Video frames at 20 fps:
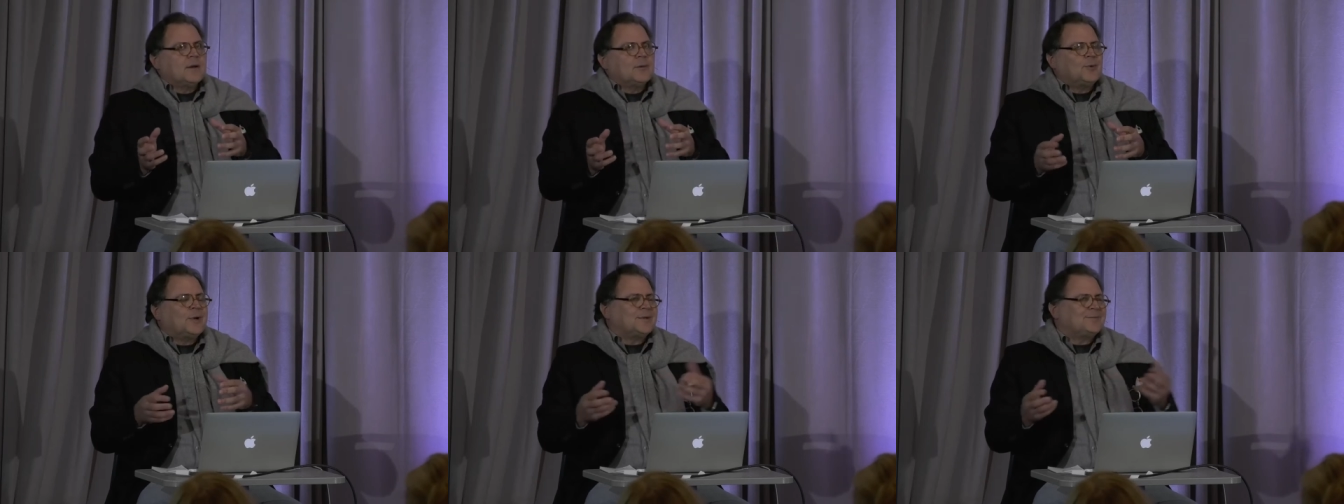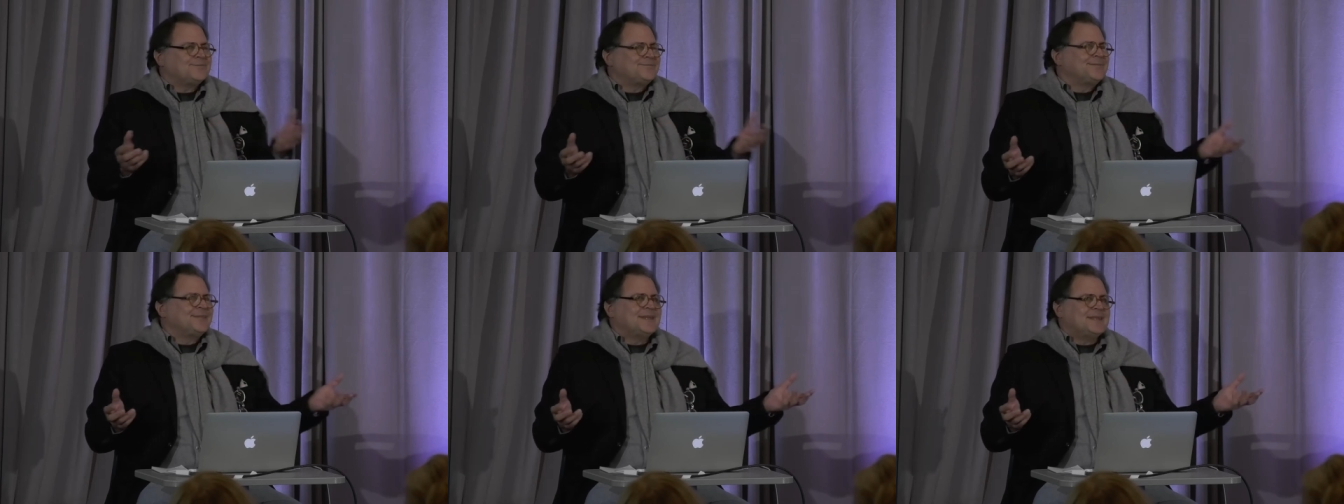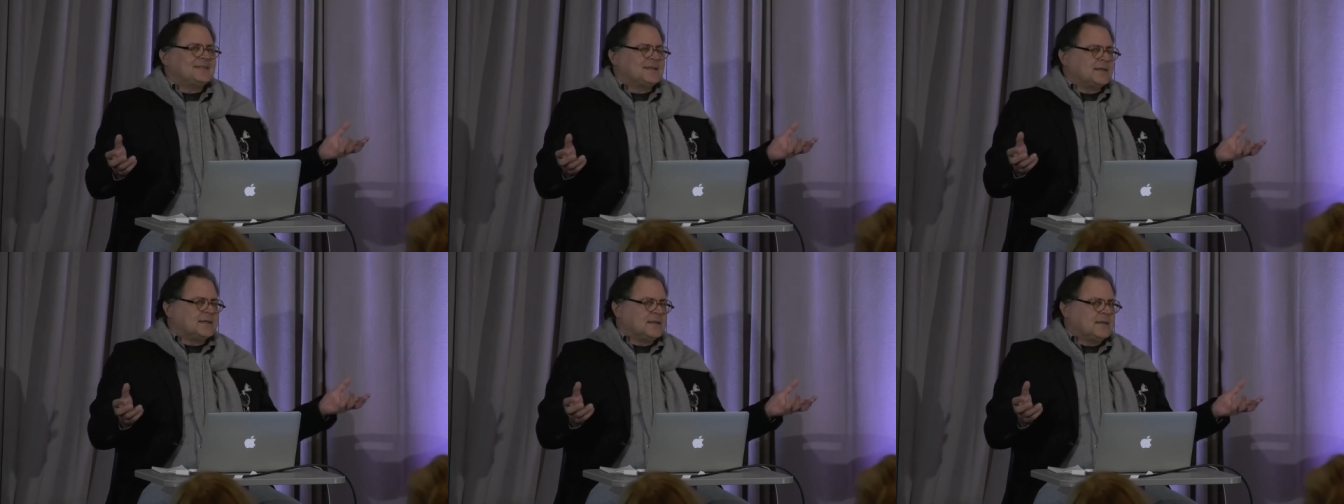Well,
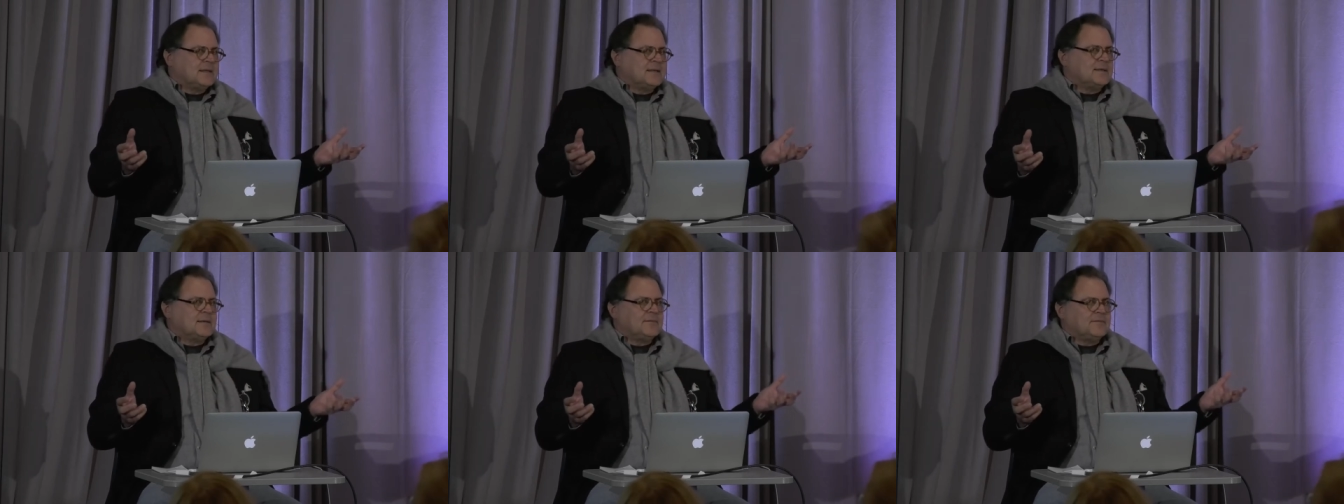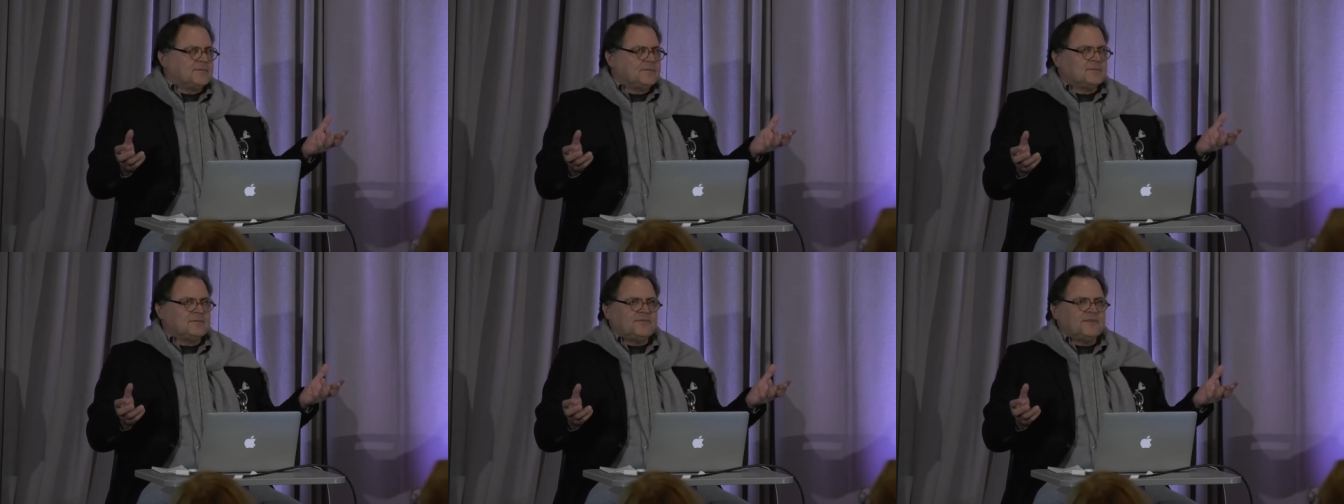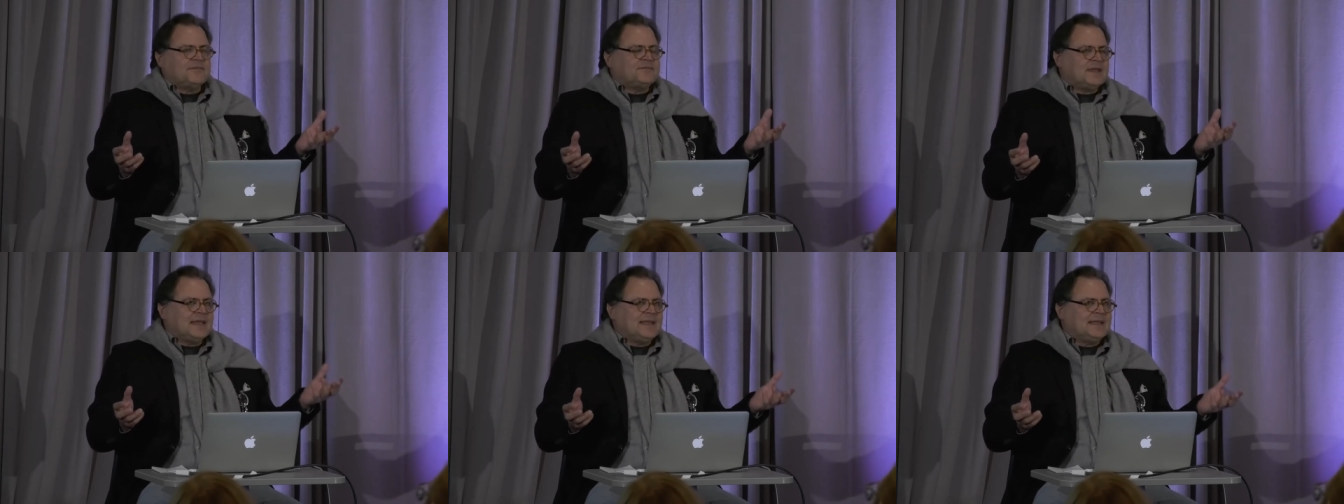listen,
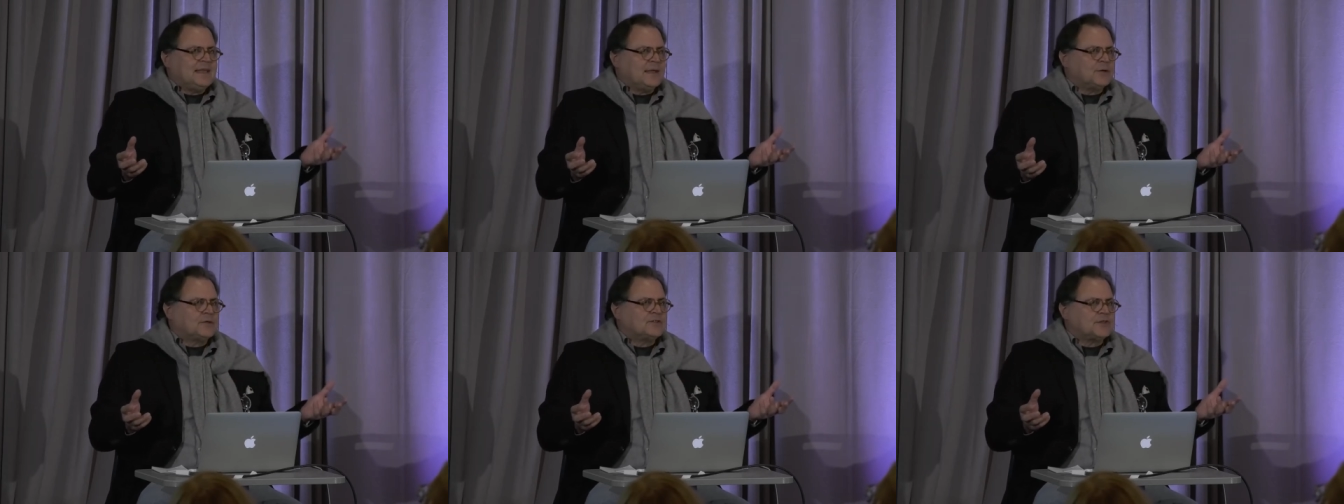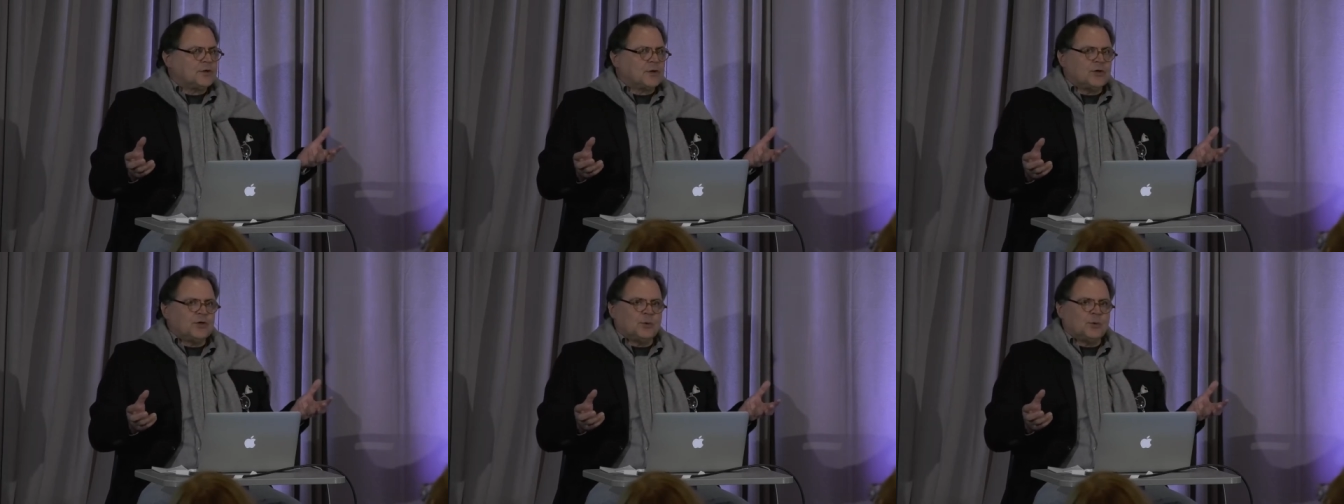15 years ago,